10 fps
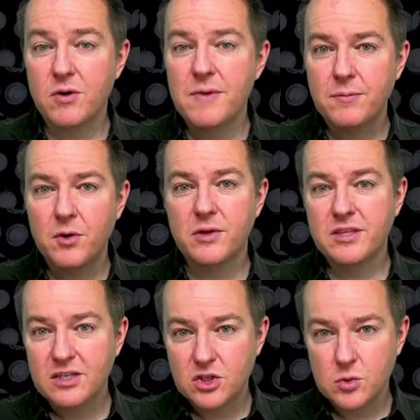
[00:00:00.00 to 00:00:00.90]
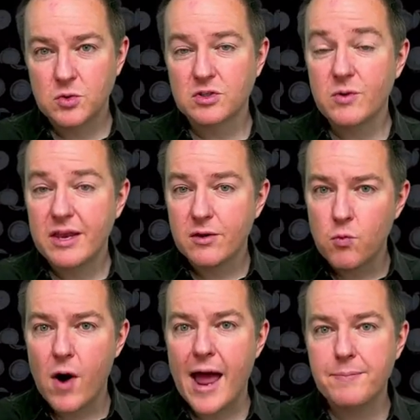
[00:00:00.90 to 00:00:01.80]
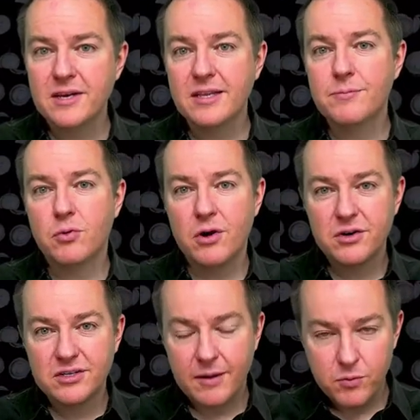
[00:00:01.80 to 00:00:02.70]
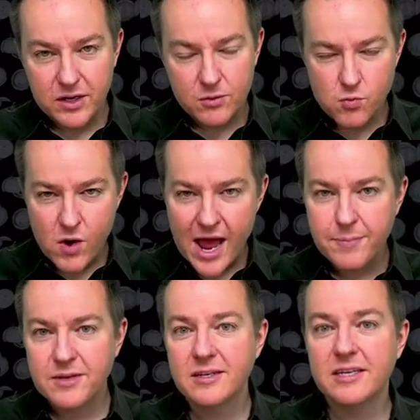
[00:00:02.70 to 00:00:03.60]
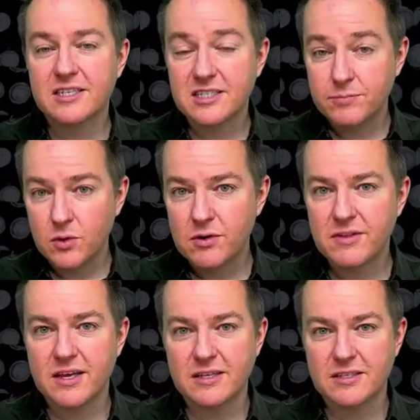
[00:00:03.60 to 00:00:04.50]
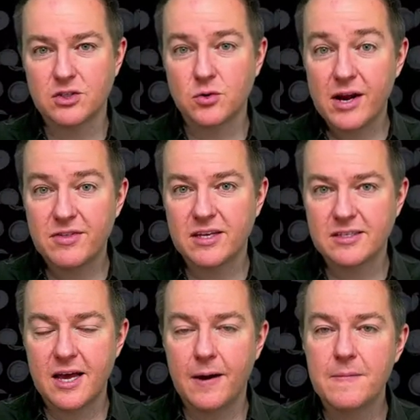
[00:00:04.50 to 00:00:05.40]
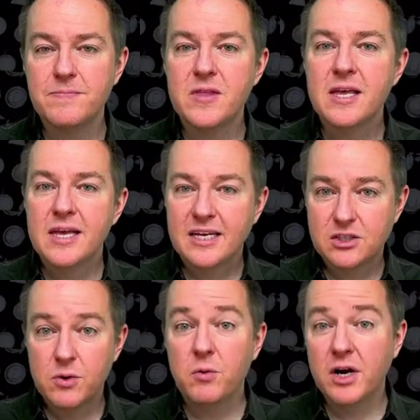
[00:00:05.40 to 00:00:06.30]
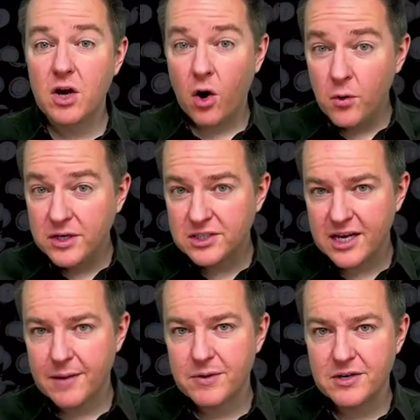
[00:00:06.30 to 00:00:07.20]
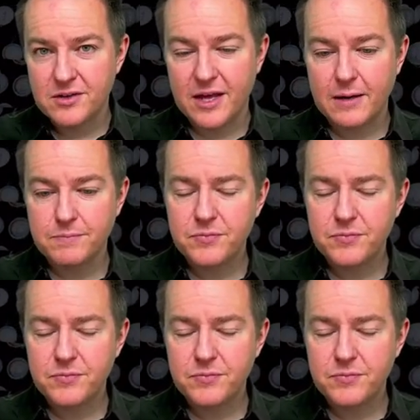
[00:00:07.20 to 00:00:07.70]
Remember, with these tools, we can rapidly prototype, we can rapidly explore things and try things out. And so we want to always tap into that.